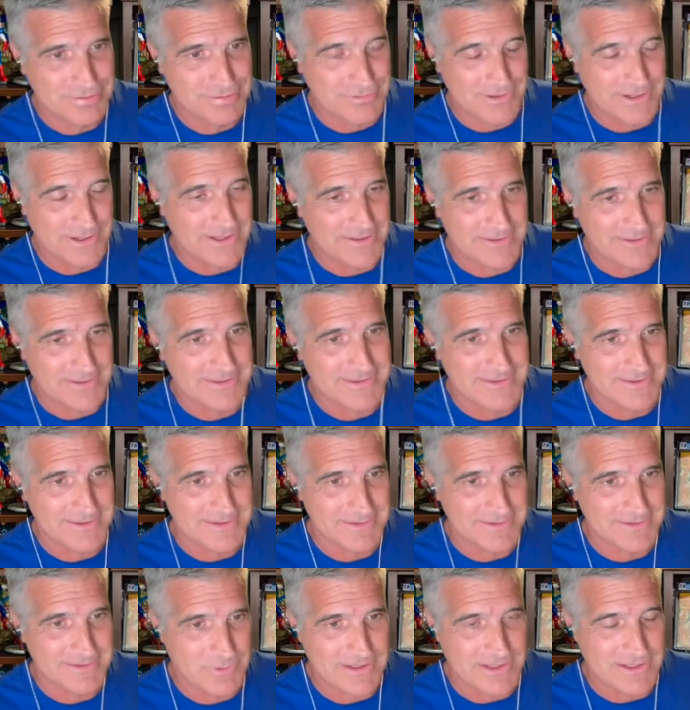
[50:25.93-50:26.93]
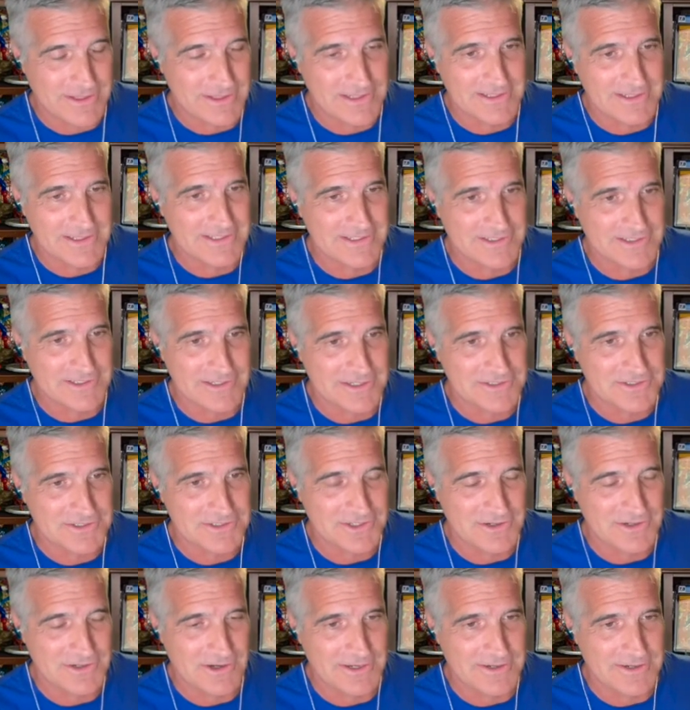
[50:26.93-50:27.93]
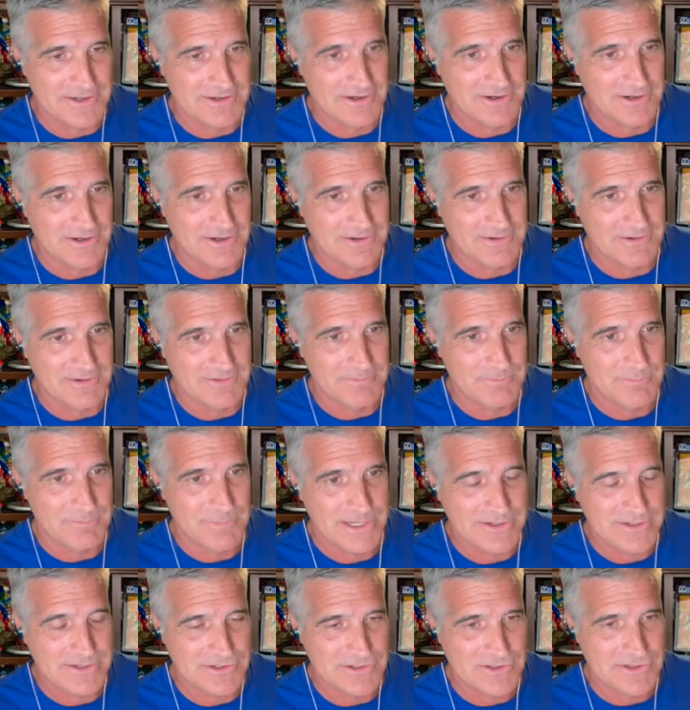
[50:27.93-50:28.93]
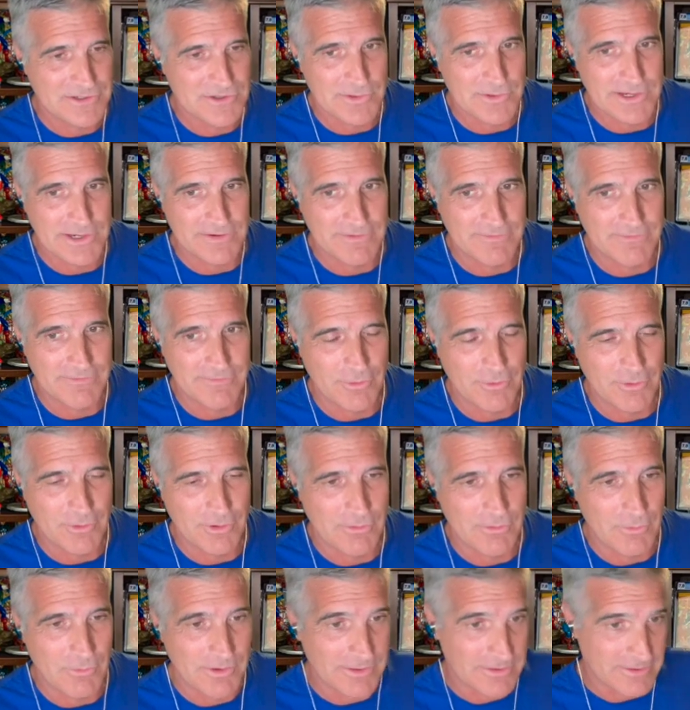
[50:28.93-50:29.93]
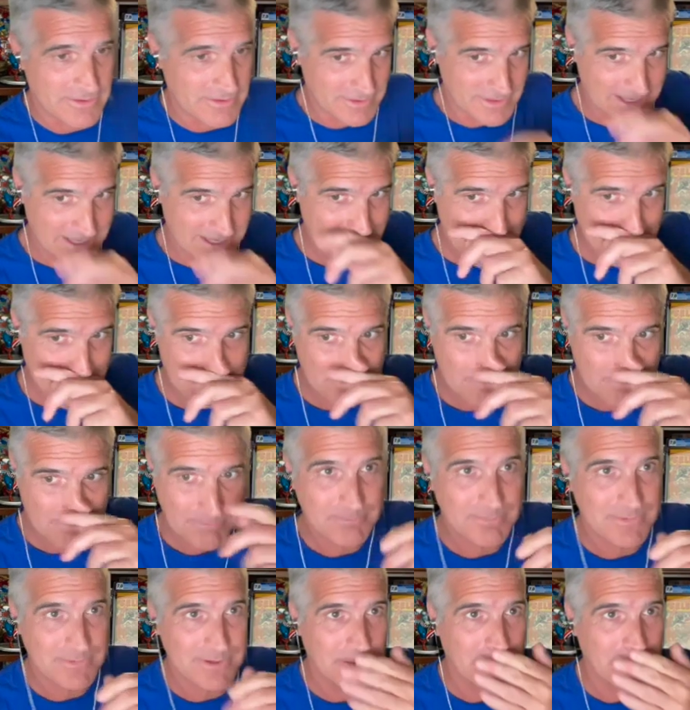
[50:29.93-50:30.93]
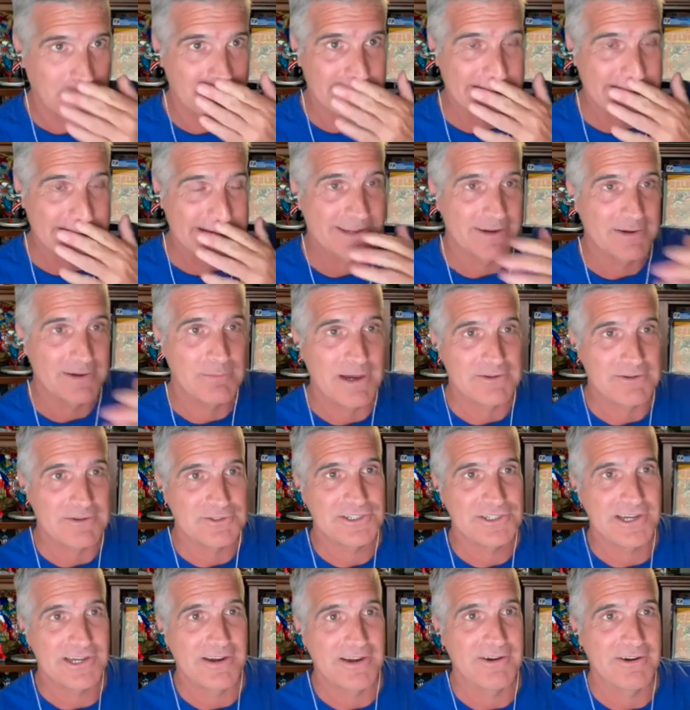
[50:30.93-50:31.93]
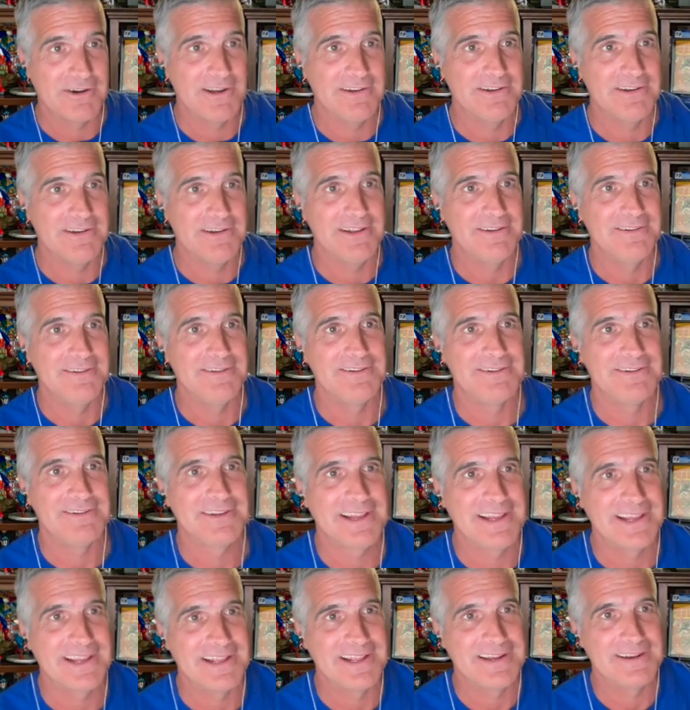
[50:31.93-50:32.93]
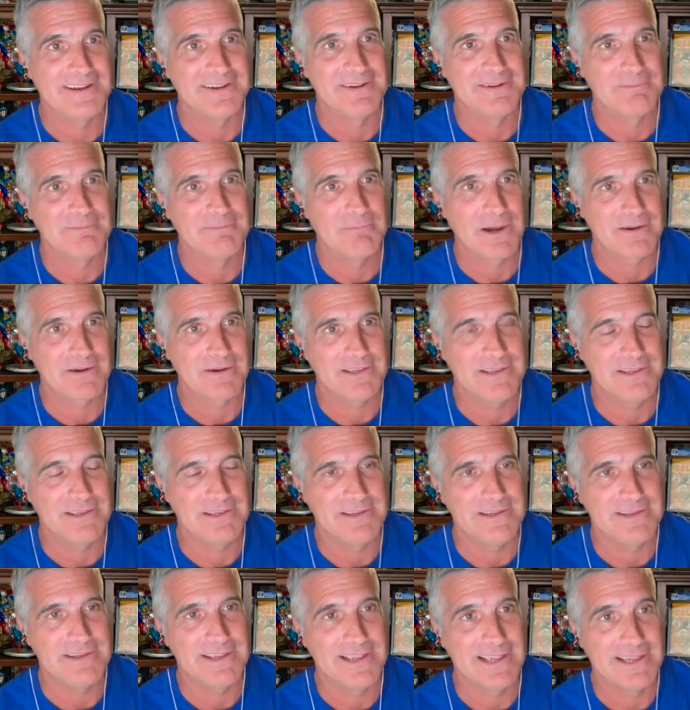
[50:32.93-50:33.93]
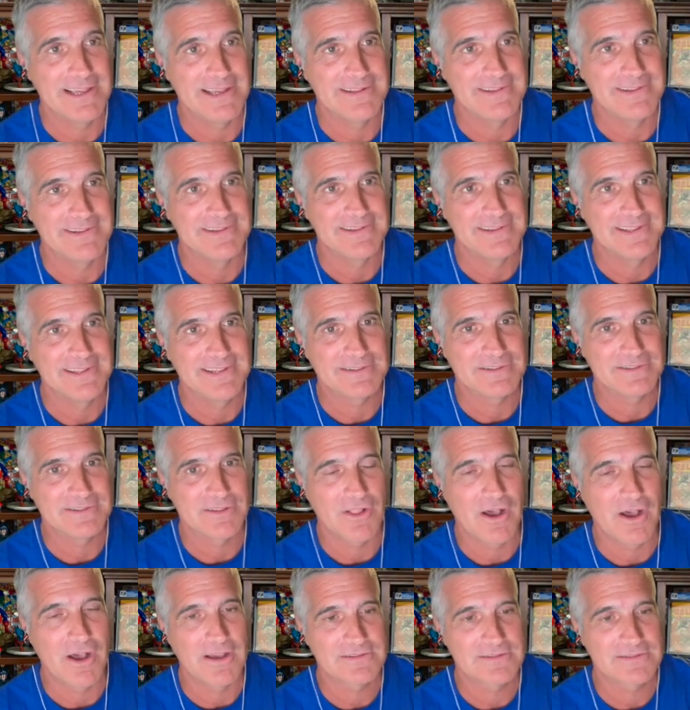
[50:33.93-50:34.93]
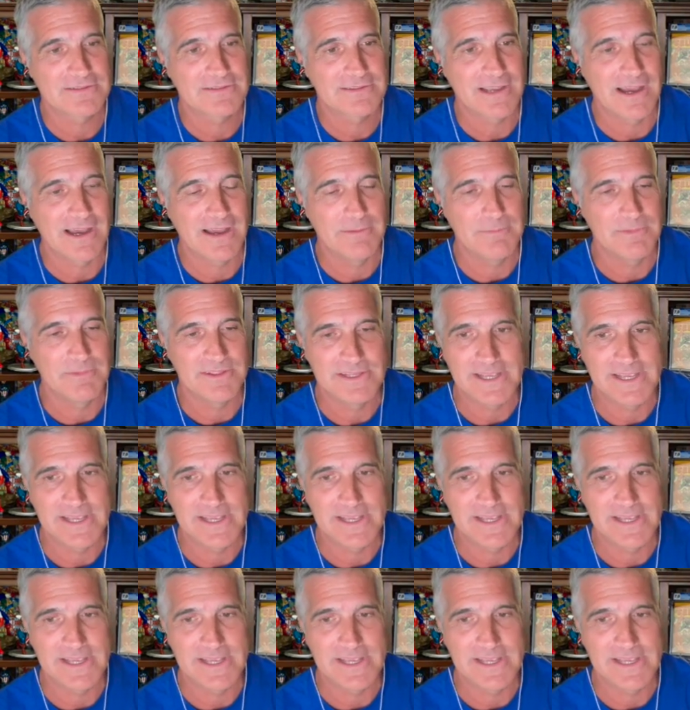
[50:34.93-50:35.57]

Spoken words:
with a little discussion on pages 3 and 4 with Cap complaining about Sharon and Bucky and his lost time in the